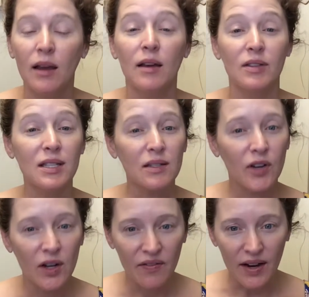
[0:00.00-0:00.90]
This is
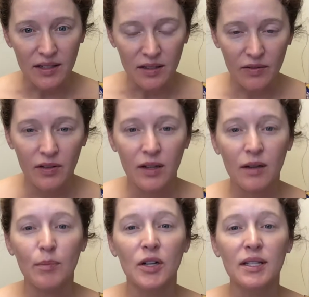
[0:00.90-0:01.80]
very effective,
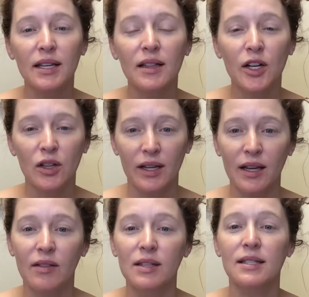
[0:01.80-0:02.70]
particularly
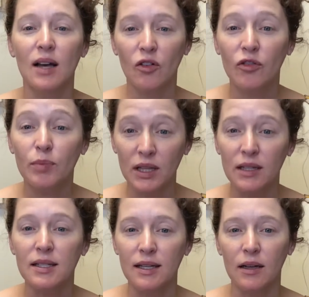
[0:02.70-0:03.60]
the
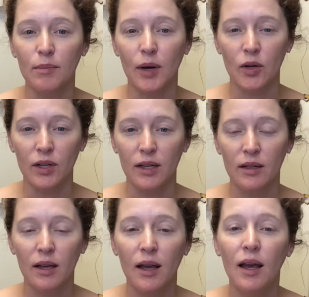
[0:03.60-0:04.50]
self-policing component,
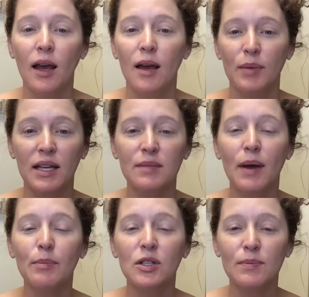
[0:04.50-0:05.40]
because
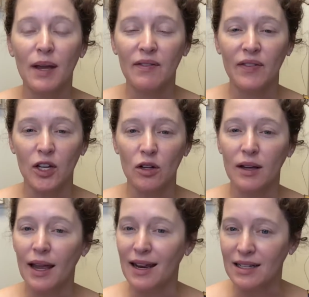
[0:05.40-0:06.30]
members may feel
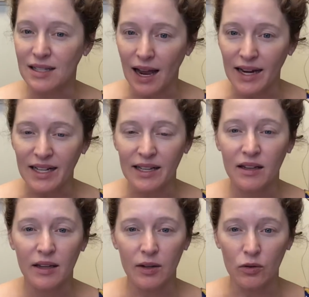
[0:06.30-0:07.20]
anxiety,
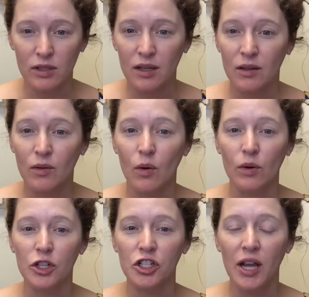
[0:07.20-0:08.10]
guilt, or
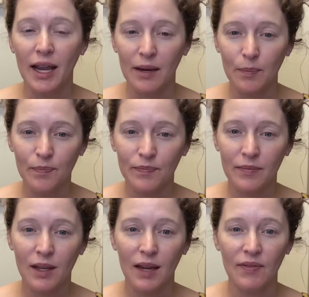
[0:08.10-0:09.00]
shame
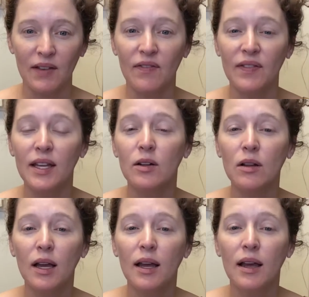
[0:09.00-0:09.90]
if they feel
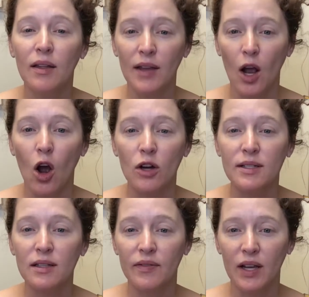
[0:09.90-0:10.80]
they
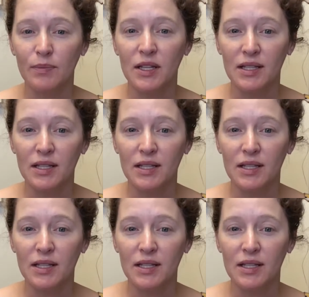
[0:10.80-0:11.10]
aren't living up to the